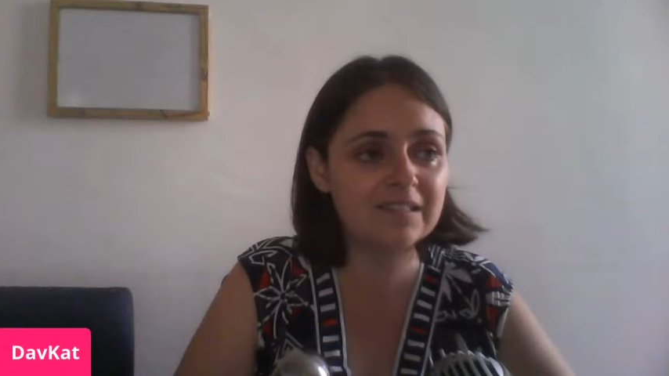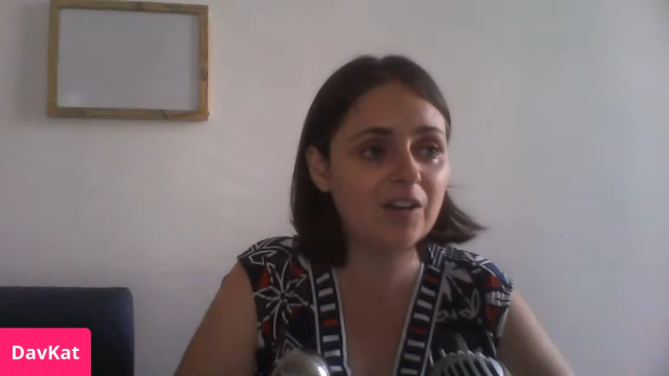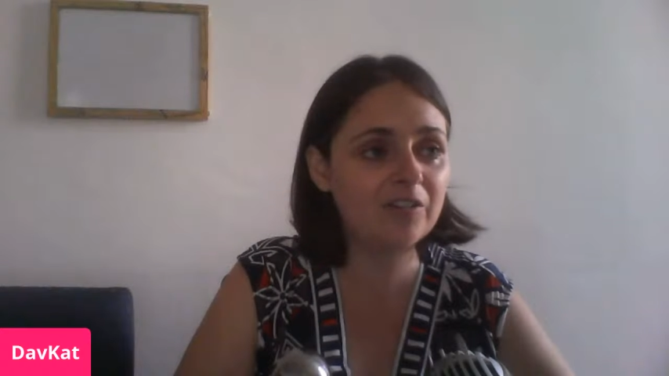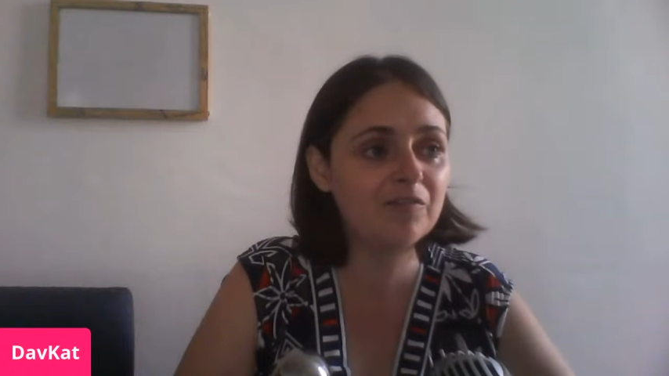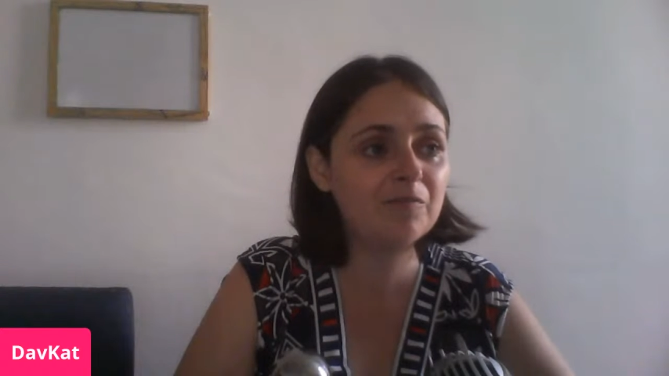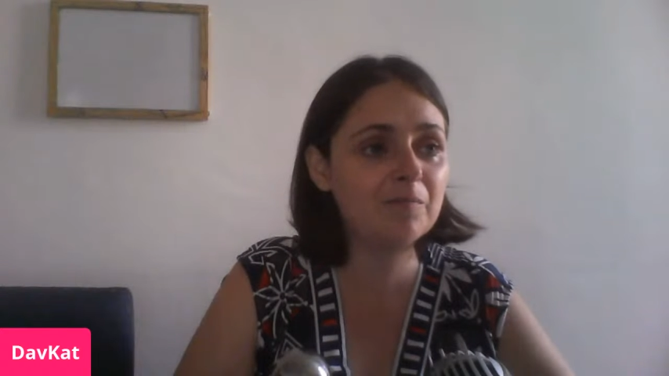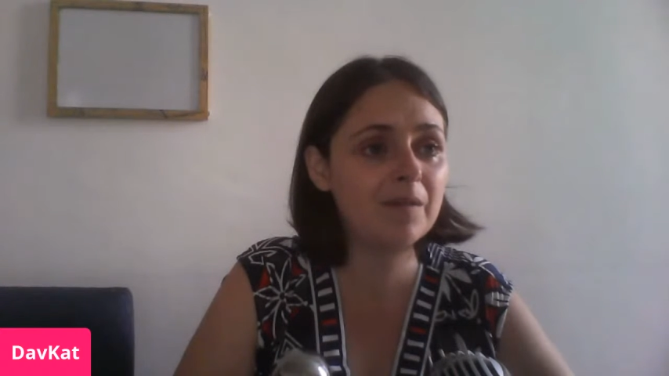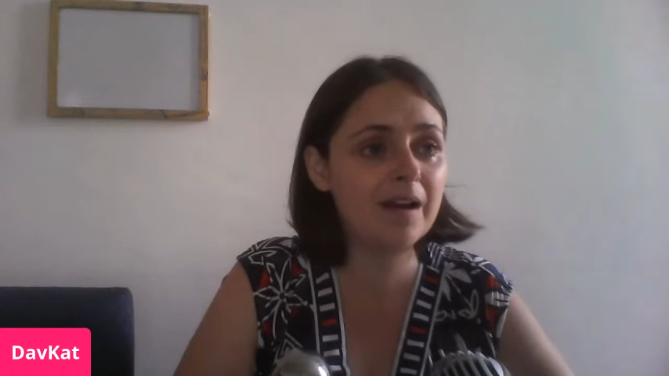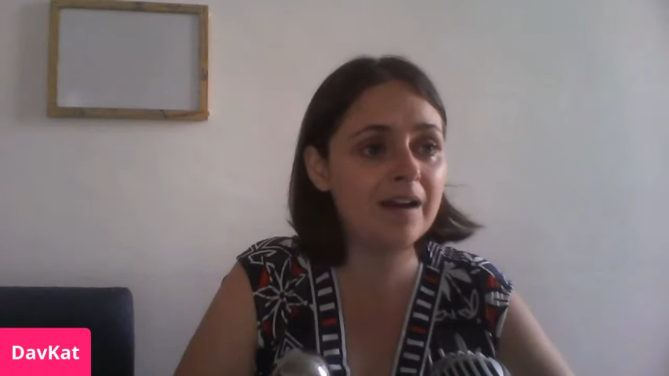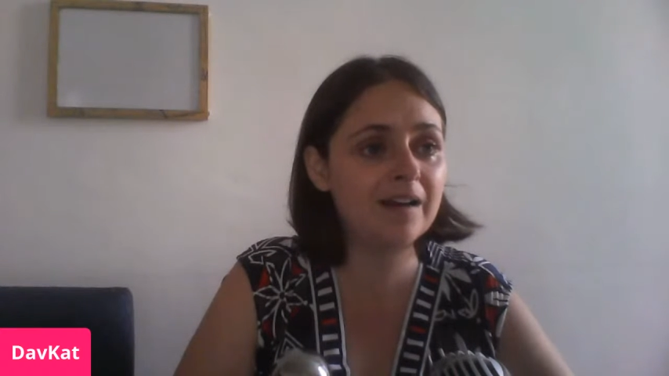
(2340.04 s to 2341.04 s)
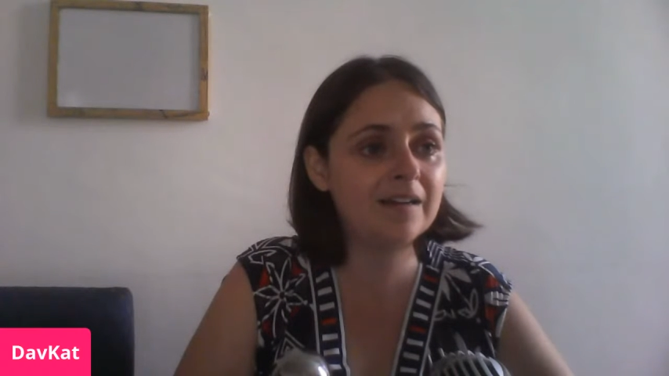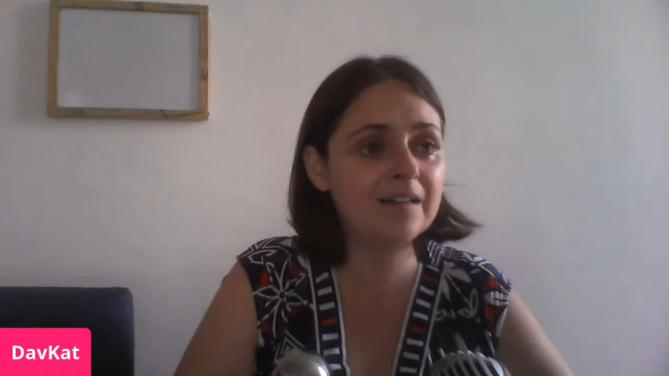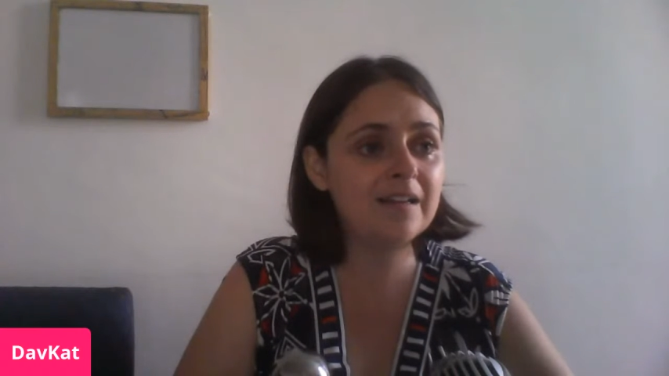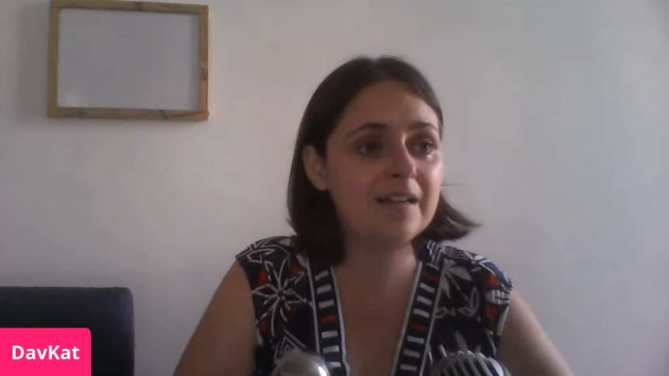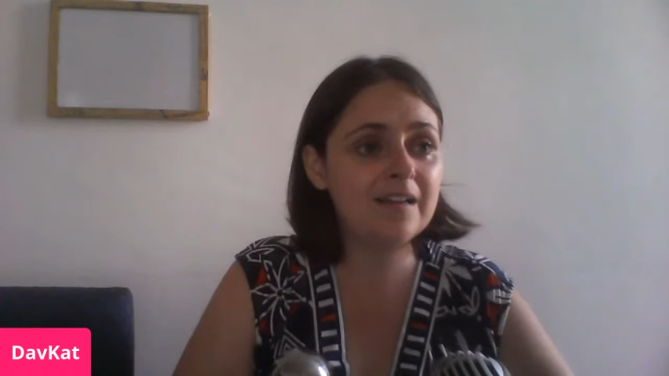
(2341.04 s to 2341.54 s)
a lot of
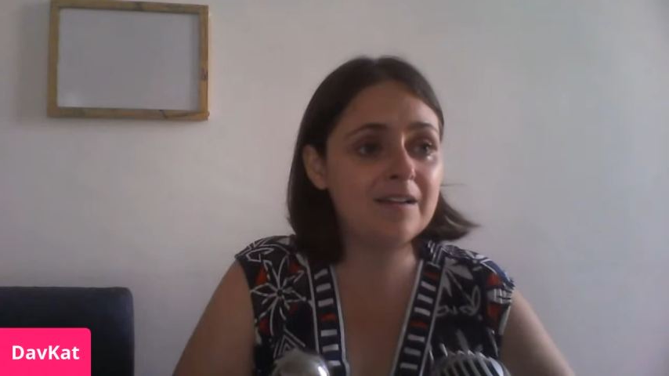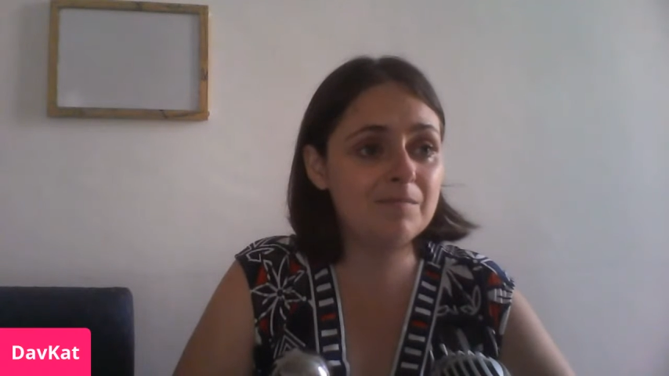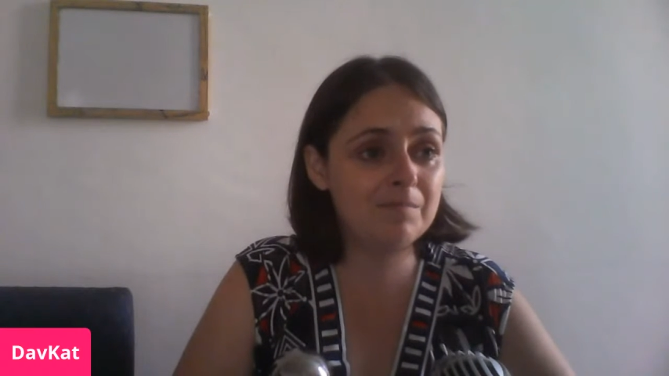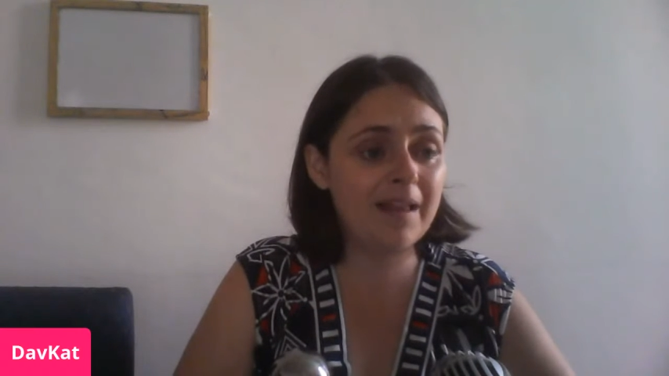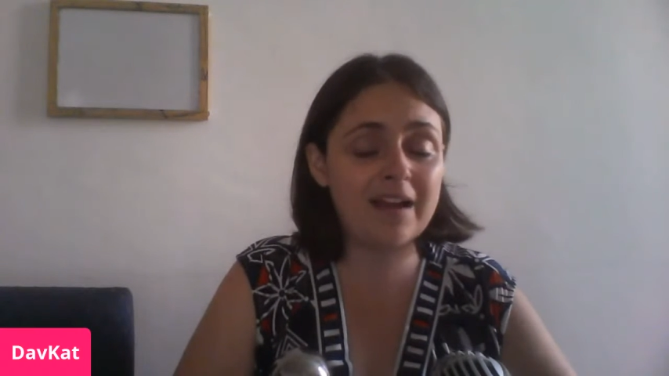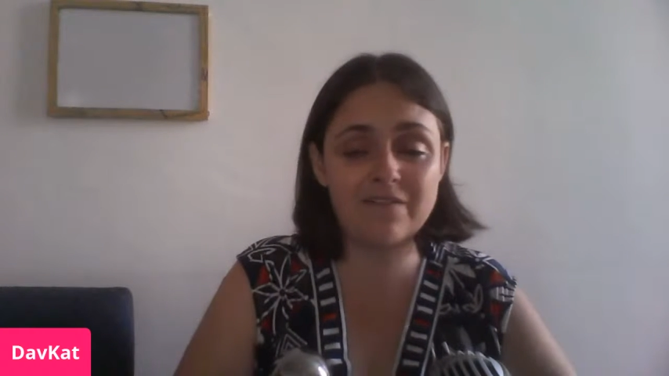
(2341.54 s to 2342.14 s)
Black